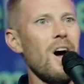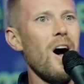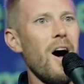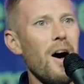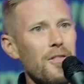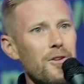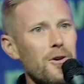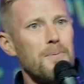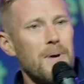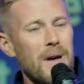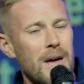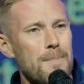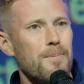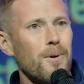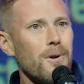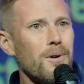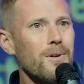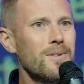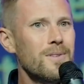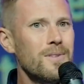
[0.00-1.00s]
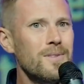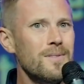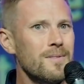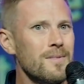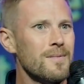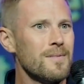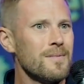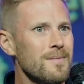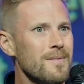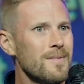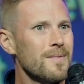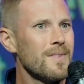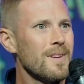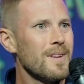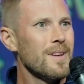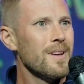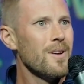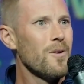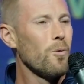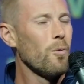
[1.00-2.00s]
other people.
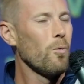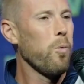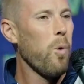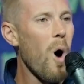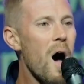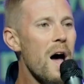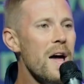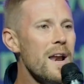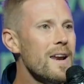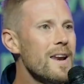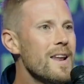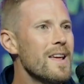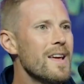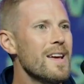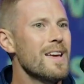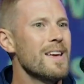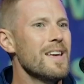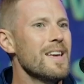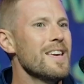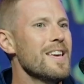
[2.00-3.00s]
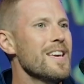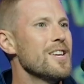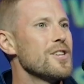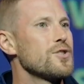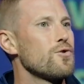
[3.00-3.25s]
What is